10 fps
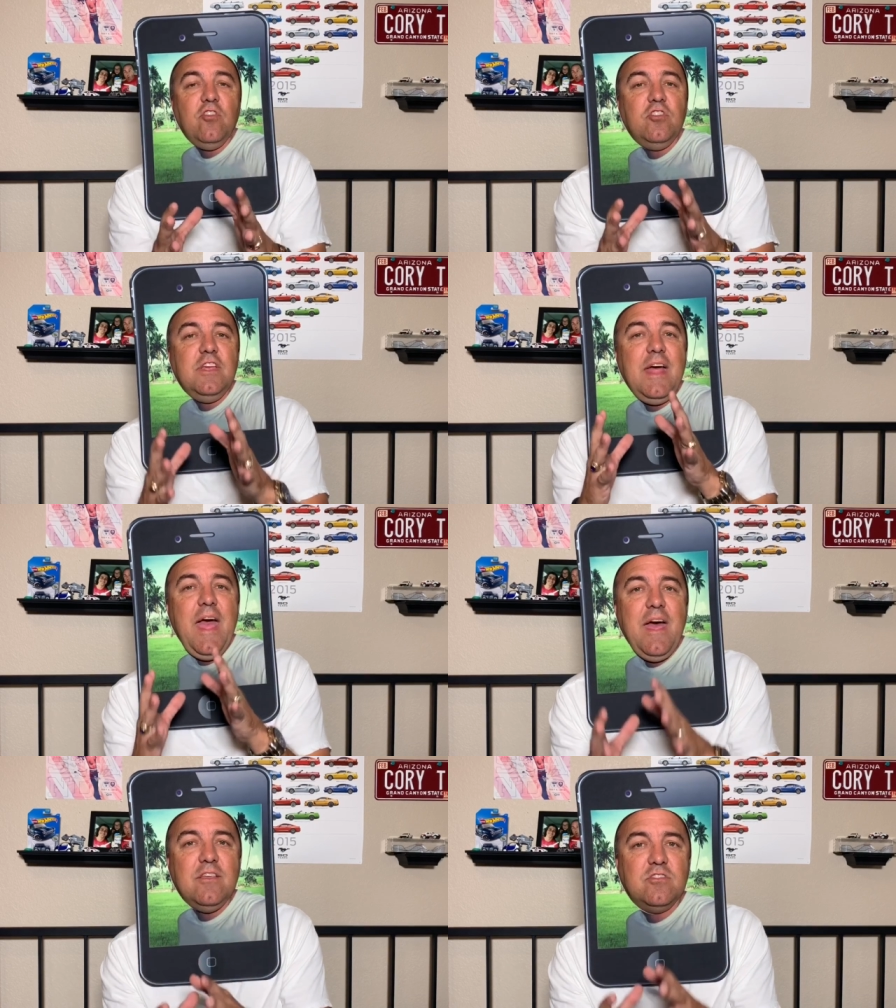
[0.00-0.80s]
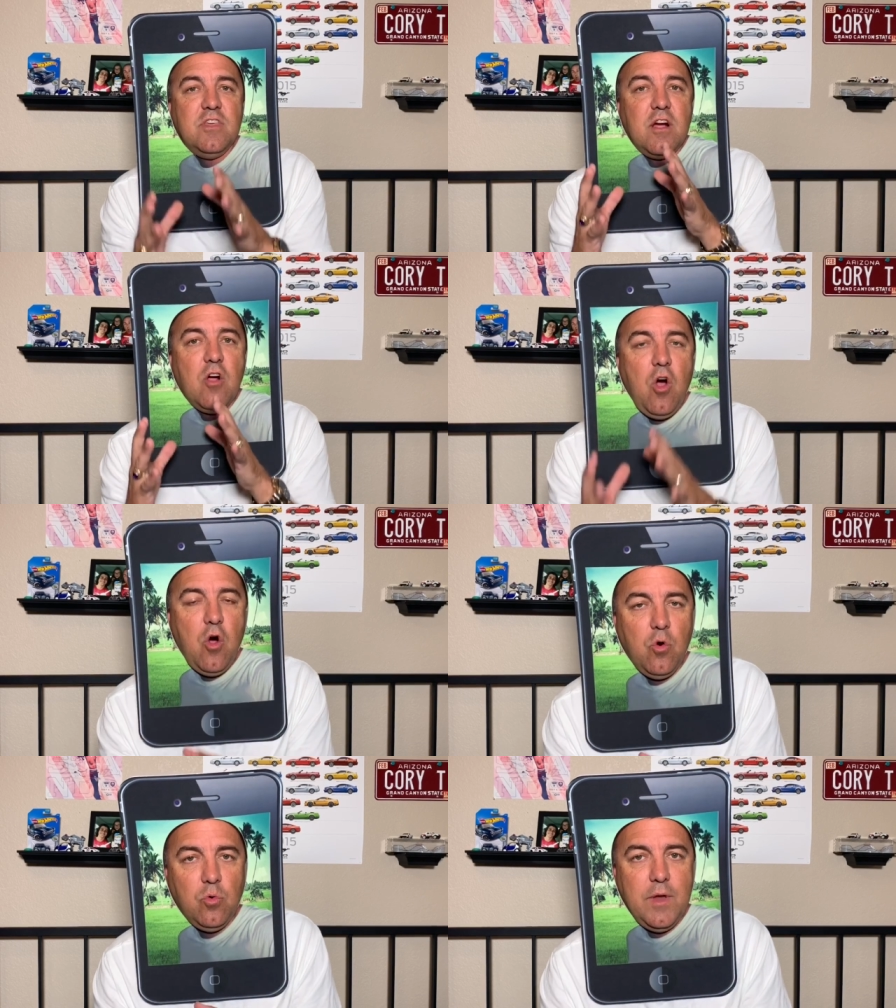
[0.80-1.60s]
it as their
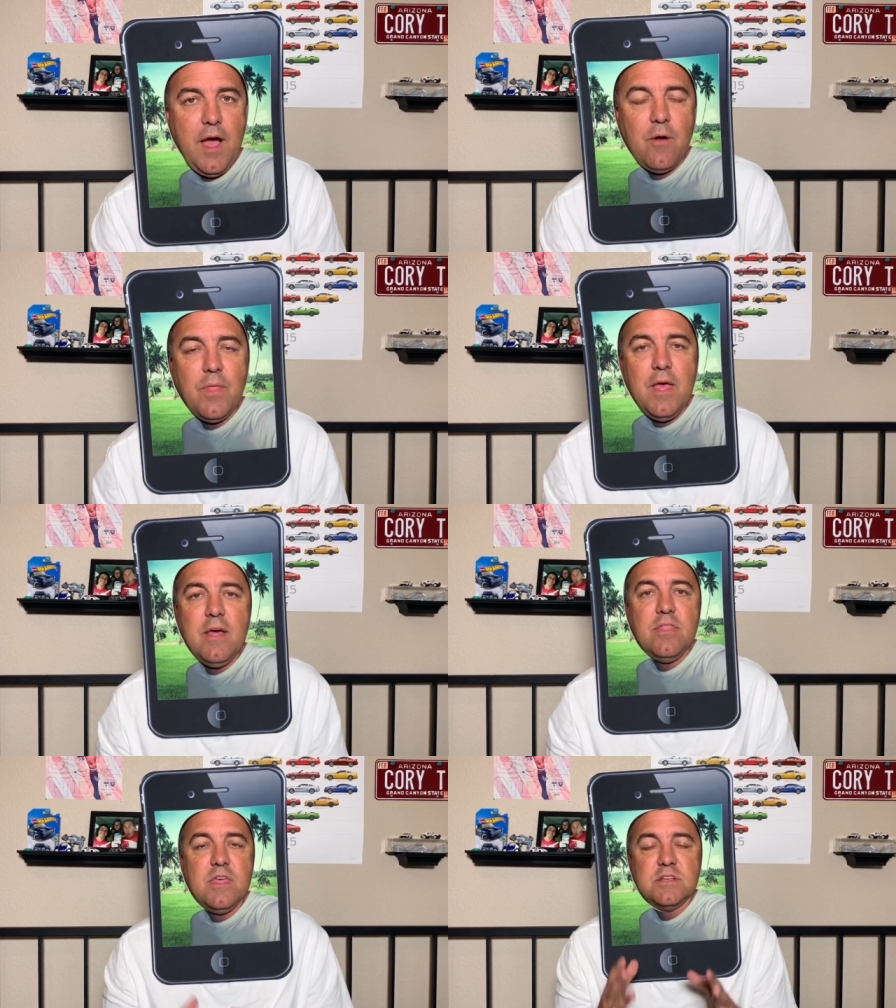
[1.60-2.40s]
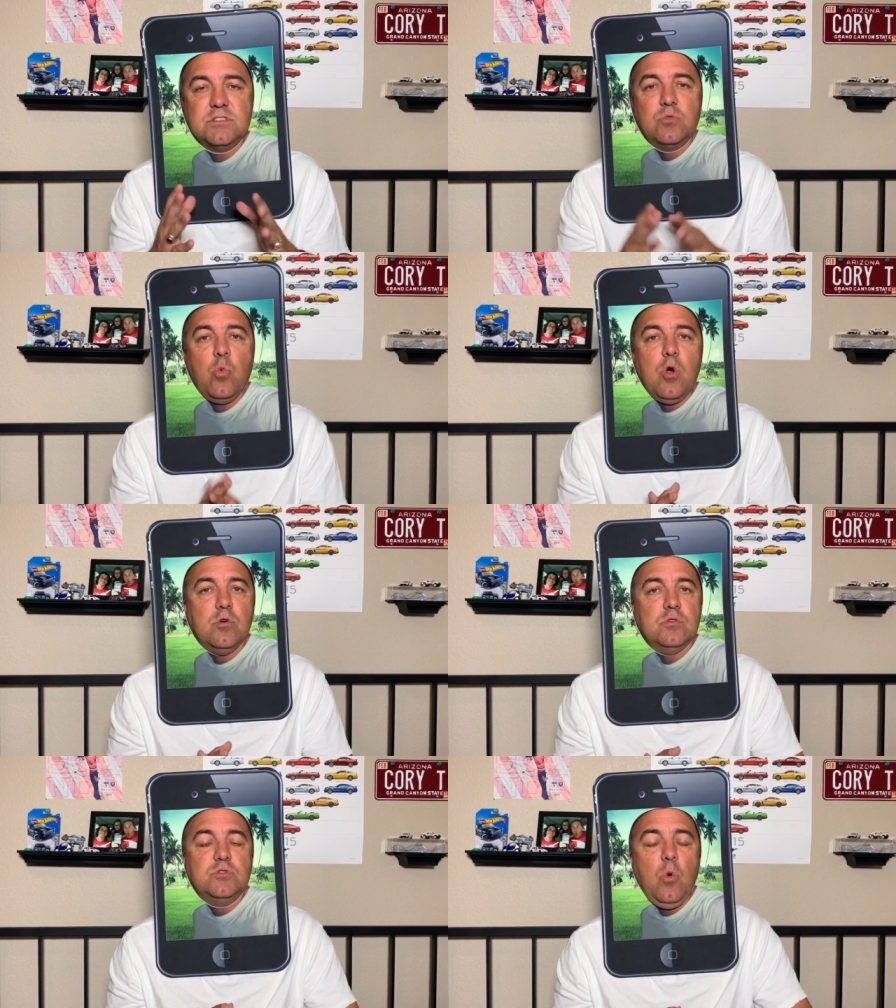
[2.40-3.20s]
own. Now, this
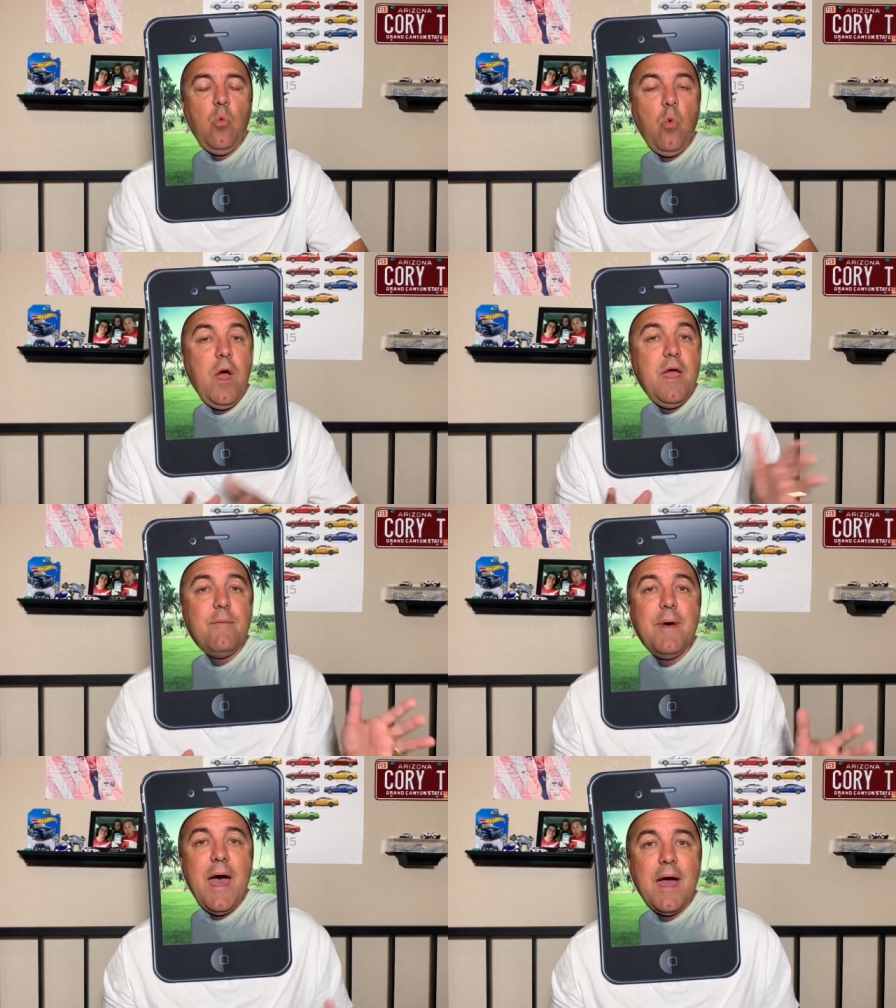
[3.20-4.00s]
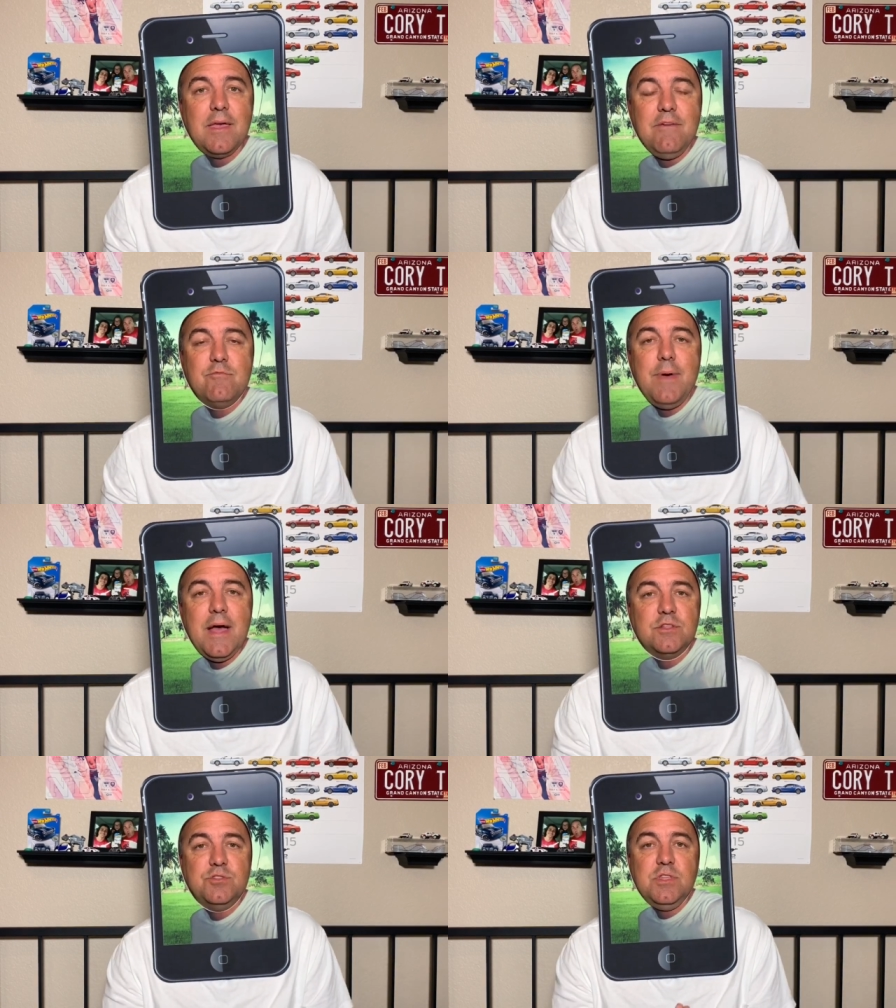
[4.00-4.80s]
goes way back, even
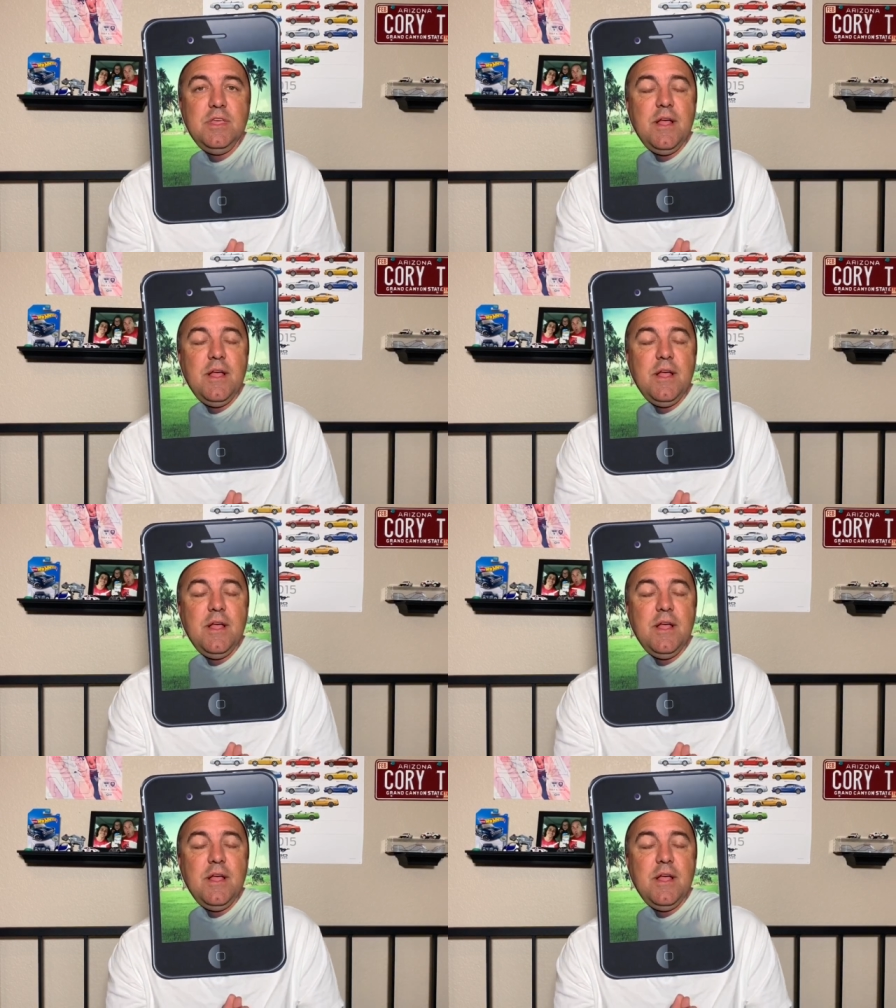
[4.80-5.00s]
back to the